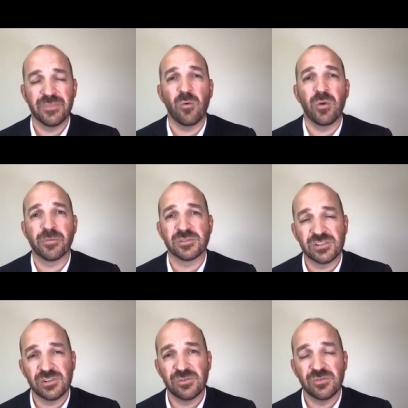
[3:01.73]
that we
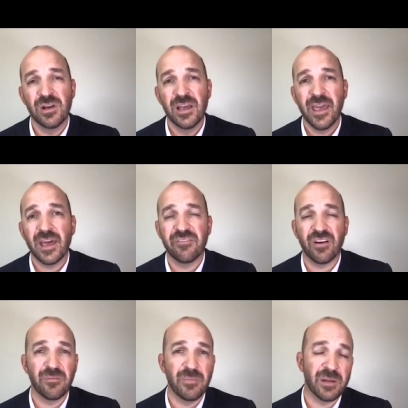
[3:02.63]
pursue at a
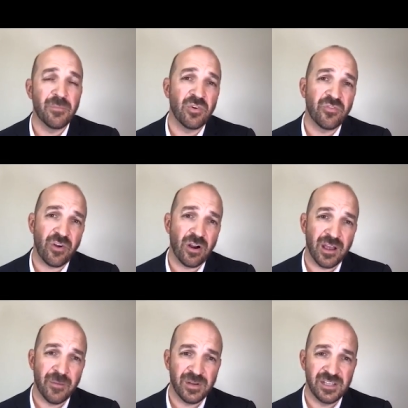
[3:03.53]
very minimal for our
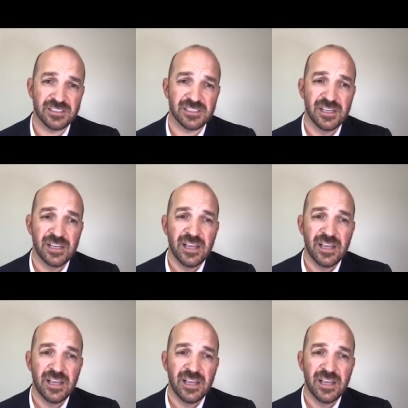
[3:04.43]
companies.